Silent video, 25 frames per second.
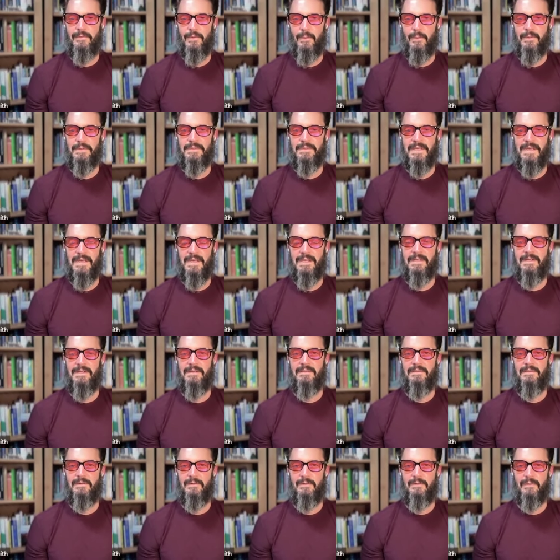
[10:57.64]
You've always had
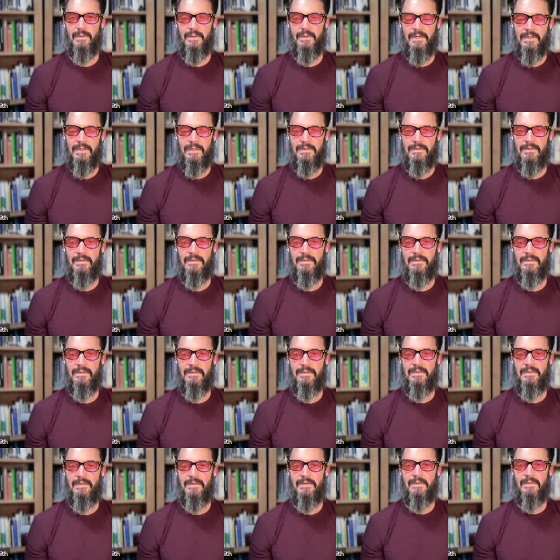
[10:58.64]
it. You're it.
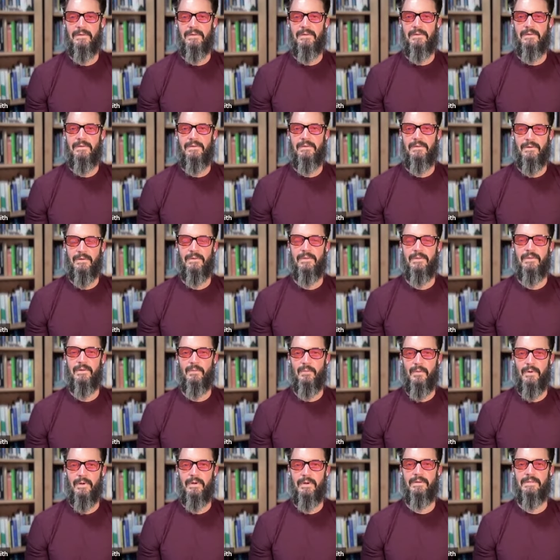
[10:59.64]
You're
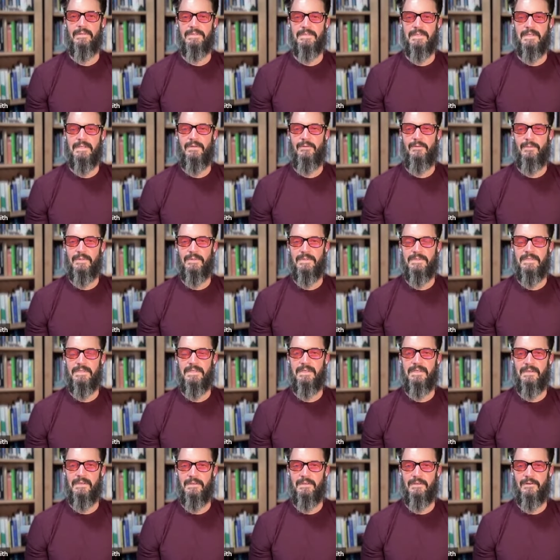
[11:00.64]
the awareness that you've been
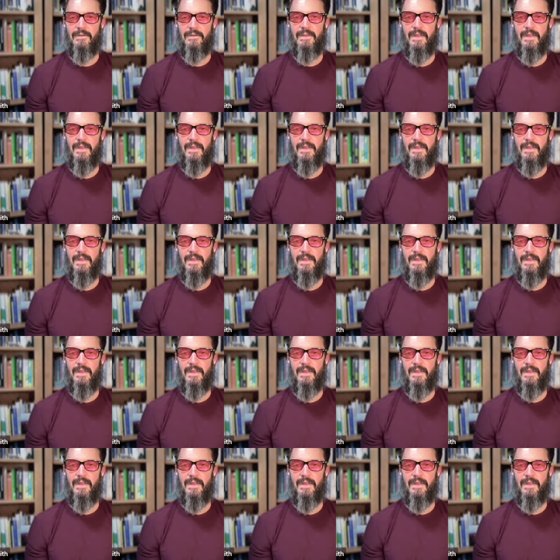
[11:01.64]
seeking.